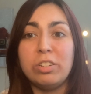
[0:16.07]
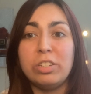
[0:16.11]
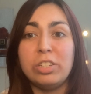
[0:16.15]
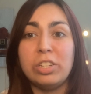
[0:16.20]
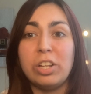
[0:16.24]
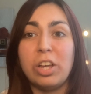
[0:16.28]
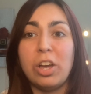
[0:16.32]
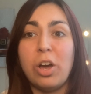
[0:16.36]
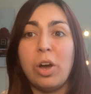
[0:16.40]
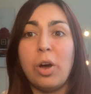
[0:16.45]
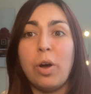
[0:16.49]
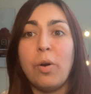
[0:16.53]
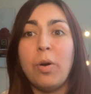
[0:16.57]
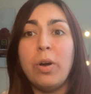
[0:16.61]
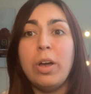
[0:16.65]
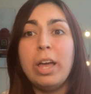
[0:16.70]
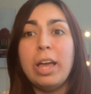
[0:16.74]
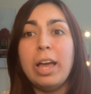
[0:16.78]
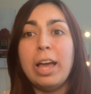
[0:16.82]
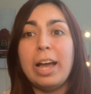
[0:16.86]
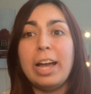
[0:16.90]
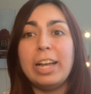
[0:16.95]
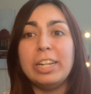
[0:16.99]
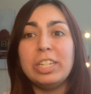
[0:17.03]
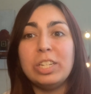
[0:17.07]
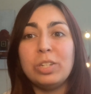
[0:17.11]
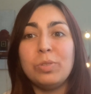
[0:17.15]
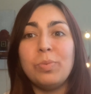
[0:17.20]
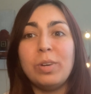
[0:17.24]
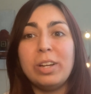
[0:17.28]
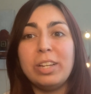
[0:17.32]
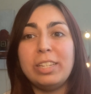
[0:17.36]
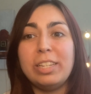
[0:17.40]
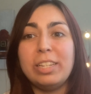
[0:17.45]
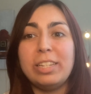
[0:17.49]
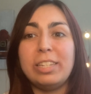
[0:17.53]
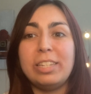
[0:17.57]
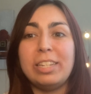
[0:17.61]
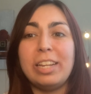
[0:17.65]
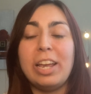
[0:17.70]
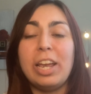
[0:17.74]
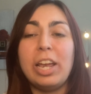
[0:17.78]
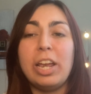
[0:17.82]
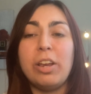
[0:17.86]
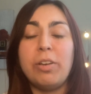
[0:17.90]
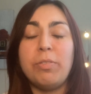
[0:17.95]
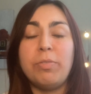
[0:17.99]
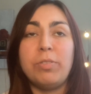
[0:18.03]
So I just want to
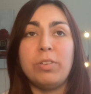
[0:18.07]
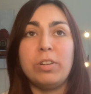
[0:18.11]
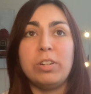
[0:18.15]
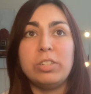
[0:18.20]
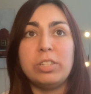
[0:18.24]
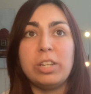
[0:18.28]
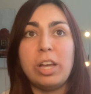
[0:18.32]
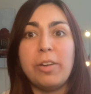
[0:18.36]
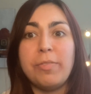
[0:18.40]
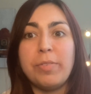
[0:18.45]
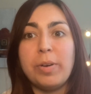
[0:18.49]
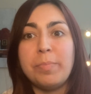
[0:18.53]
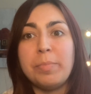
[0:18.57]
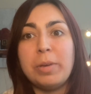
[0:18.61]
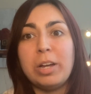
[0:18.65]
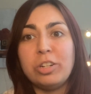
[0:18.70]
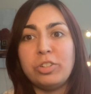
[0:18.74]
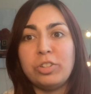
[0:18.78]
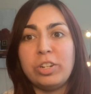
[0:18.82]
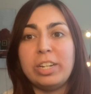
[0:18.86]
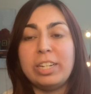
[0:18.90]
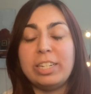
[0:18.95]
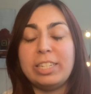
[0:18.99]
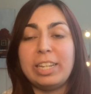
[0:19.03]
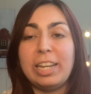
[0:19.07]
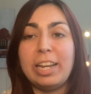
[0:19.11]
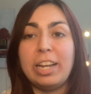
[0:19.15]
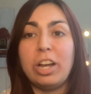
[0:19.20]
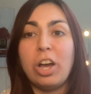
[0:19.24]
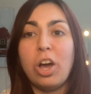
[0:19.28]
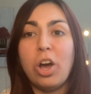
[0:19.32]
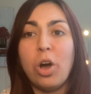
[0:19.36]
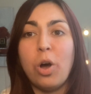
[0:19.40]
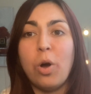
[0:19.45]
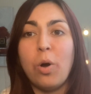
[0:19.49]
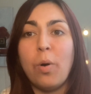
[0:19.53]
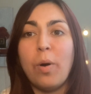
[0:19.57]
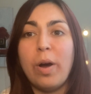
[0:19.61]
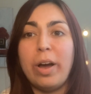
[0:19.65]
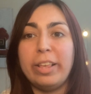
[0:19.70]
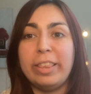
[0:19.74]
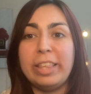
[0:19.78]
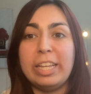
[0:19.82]
say, first off, I'm not trying to say, oh,